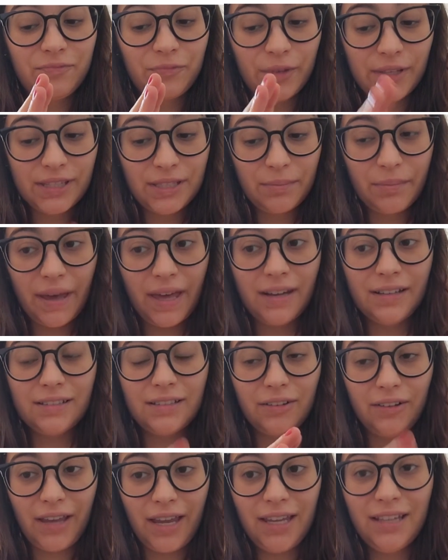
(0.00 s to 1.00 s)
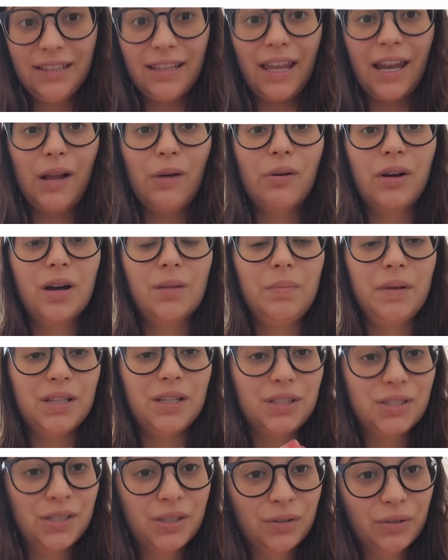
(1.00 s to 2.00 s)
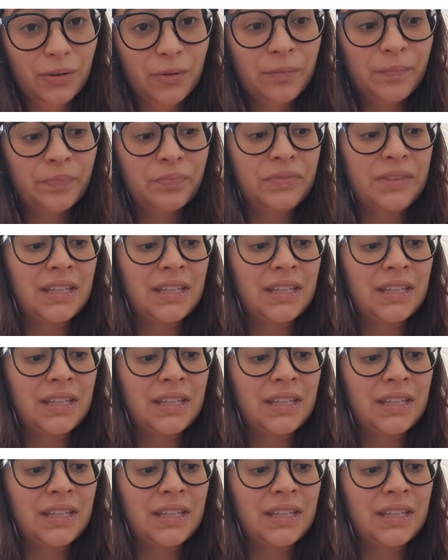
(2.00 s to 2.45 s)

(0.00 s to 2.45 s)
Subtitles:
went to bed until 8, and then I woke up at 2.